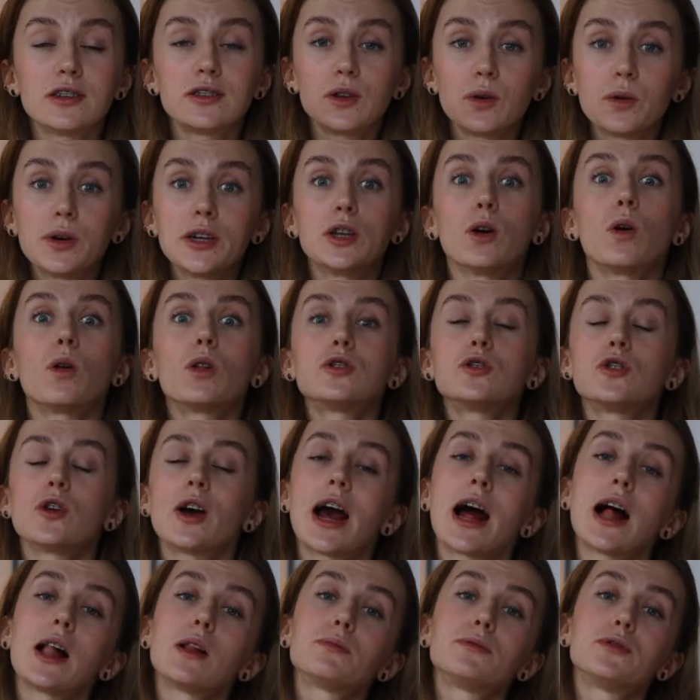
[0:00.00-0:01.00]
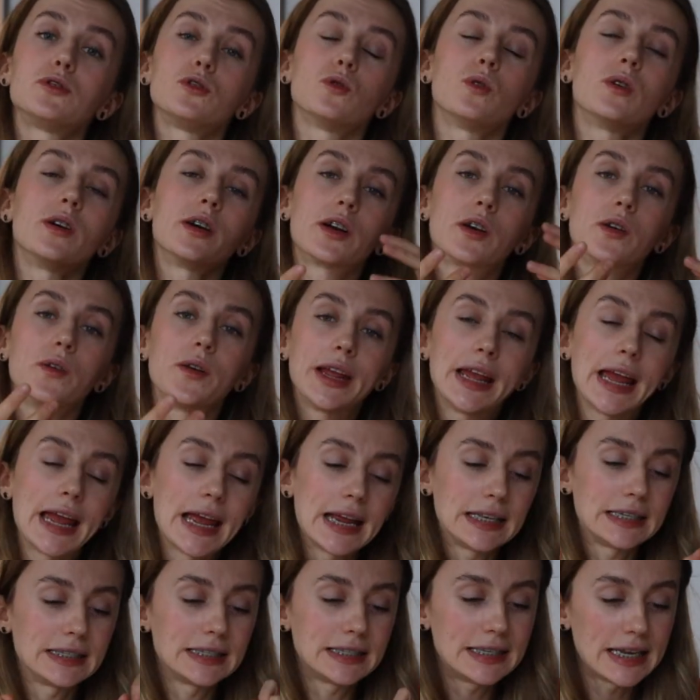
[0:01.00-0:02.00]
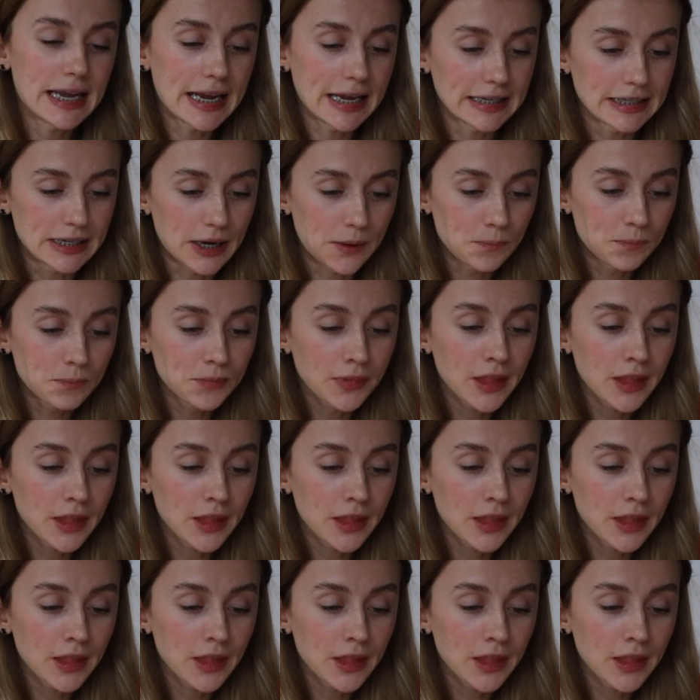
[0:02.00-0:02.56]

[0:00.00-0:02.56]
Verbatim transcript: so it also helps to aggregate data.